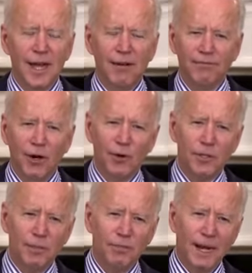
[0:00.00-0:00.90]
and
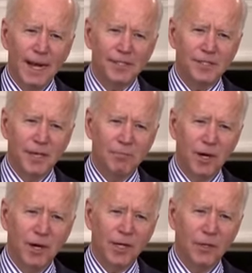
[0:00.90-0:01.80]
voted to pass the
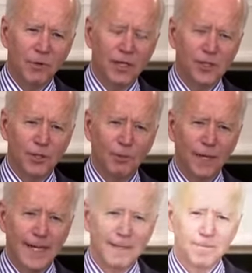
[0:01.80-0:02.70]
American Rescue Plan.